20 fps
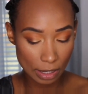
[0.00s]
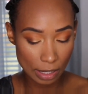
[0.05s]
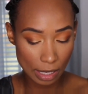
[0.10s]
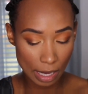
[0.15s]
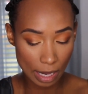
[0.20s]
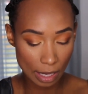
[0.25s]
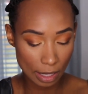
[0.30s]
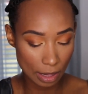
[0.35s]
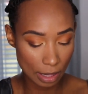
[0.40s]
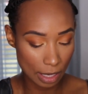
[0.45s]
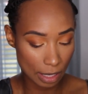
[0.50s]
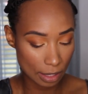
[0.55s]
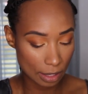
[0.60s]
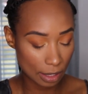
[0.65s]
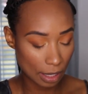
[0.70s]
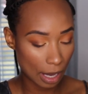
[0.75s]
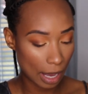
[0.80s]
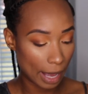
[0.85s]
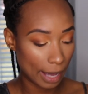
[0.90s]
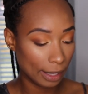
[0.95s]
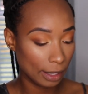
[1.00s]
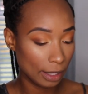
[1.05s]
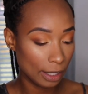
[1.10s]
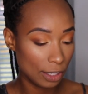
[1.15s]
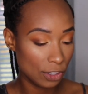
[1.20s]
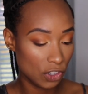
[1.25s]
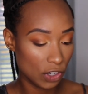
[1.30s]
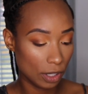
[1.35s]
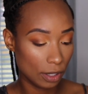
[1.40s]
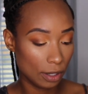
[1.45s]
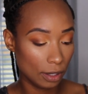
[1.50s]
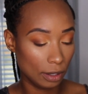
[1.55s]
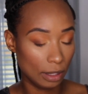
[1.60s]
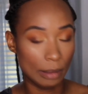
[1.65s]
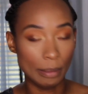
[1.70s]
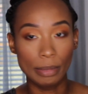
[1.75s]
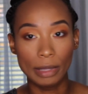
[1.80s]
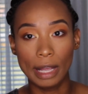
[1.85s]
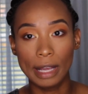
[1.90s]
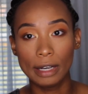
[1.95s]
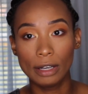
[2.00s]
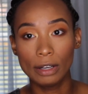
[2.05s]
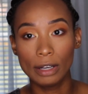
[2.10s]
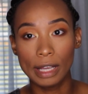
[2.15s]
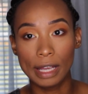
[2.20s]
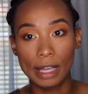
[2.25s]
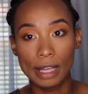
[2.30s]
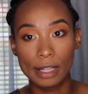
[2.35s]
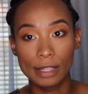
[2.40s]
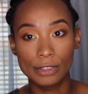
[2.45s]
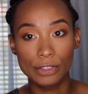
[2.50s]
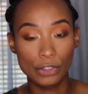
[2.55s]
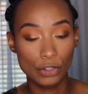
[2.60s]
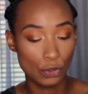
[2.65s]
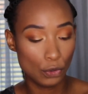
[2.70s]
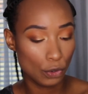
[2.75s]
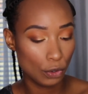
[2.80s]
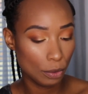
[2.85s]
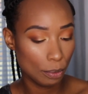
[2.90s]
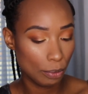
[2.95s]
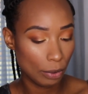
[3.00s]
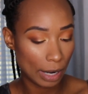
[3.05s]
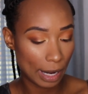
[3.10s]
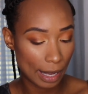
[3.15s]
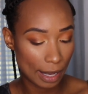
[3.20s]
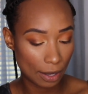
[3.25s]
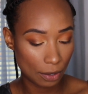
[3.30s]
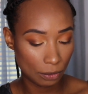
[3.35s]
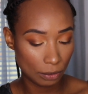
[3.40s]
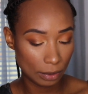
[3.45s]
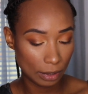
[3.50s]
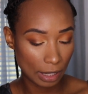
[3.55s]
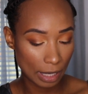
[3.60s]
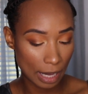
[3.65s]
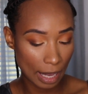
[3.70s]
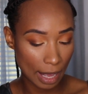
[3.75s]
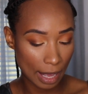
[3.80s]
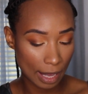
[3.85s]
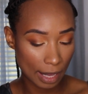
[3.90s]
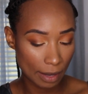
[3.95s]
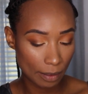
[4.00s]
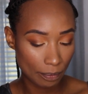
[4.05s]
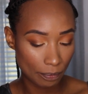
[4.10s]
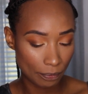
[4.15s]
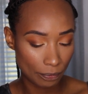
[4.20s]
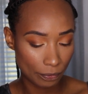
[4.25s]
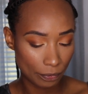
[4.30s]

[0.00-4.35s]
to take this Kylie Jenner lip liner in True Brown K.